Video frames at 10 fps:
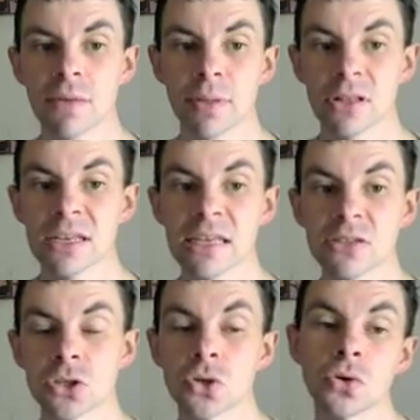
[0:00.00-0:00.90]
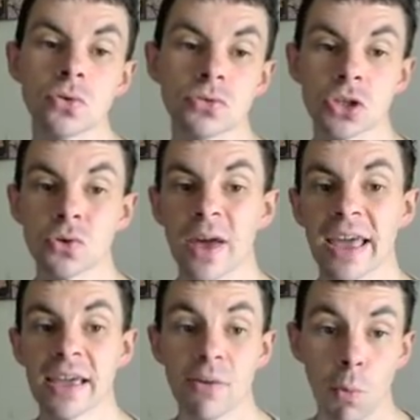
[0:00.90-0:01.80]
ability to do
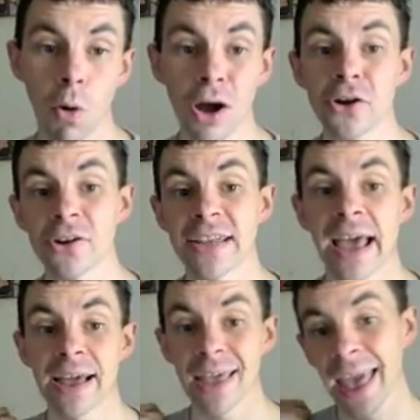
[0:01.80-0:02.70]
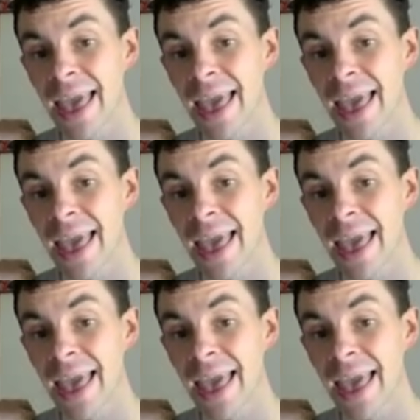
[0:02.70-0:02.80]
a water attack